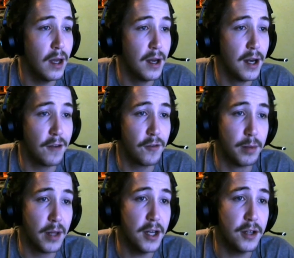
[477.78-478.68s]
Now for
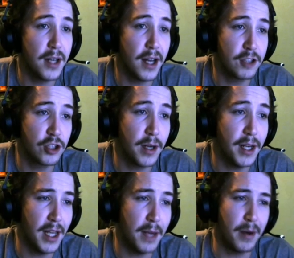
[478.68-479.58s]
Blood, you can have
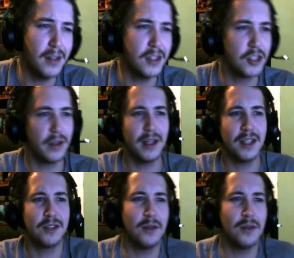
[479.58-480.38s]
Strangulate. Apparently, Strangulate's only